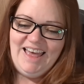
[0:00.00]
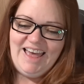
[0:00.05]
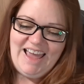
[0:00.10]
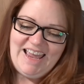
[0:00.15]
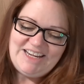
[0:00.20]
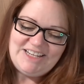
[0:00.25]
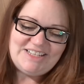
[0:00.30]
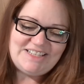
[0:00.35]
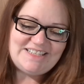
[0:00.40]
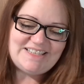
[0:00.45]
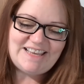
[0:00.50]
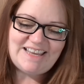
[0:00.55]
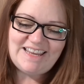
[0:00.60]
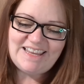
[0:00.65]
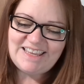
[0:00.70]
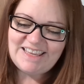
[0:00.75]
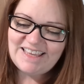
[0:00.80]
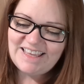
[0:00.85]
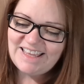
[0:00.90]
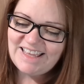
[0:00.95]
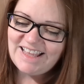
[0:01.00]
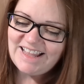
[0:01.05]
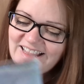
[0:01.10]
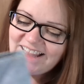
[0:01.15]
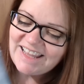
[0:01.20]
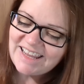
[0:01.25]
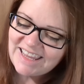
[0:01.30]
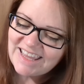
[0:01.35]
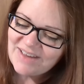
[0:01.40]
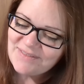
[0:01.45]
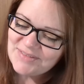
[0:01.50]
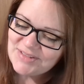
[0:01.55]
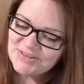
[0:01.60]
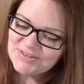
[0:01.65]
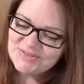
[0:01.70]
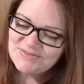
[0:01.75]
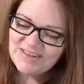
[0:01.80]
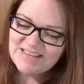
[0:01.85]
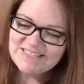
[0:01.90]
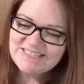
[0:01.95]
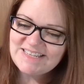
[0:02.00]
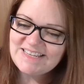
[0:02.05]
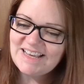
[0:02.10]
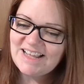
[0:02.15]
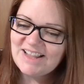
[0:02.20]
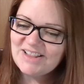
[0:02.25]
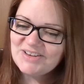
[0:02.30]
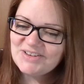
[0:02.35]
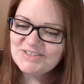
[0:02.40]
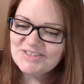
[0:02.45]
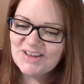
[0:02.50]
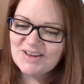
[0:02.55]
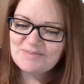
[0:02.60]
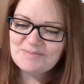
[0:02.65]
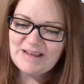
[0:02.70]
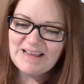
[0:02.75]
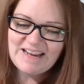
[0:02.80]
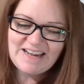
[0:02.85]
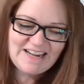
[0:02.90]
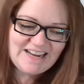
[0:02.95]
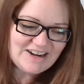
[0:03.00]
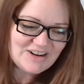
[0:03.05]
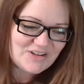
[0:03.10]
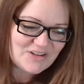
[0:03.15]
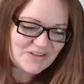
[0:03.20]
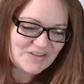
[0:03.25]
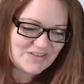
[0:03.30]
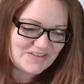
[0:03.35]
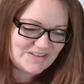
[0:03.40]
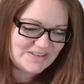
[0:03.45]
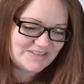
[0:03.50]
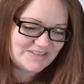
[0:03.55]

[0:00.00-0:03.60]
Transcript: I just like having those fancy colors on my needle.